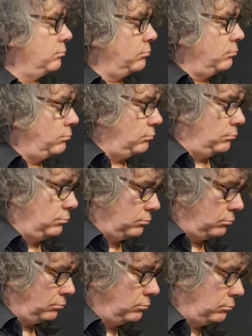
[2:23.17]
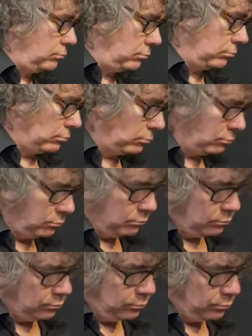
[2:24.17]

We have a great group of